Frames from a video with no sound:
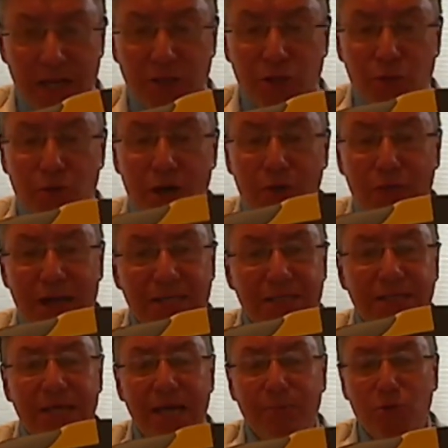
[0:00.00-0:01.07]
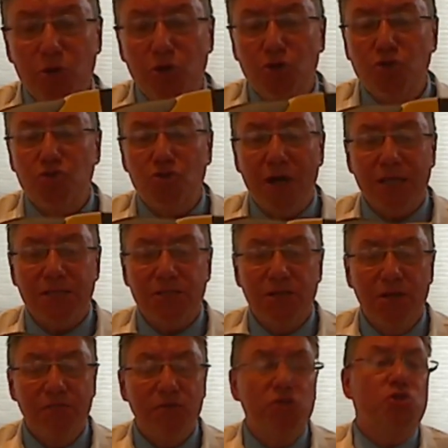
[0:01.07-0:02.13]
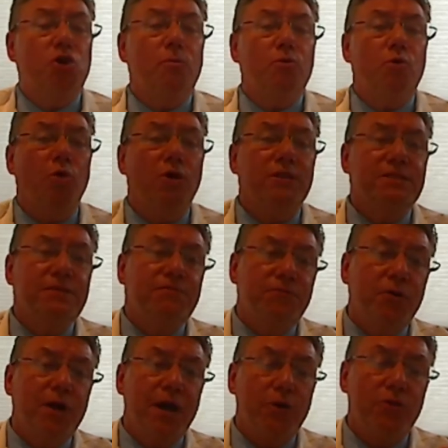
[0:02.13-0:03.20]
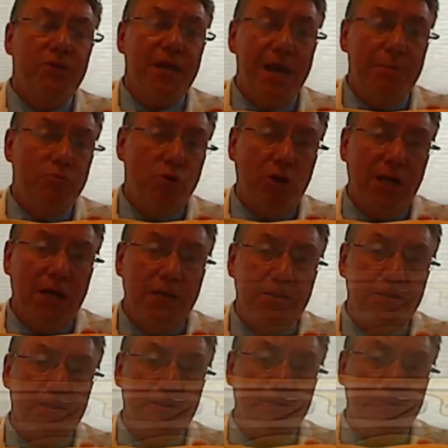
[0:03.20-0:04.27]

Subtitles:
you know that's a name you can trust for top-quality foot healthcare products.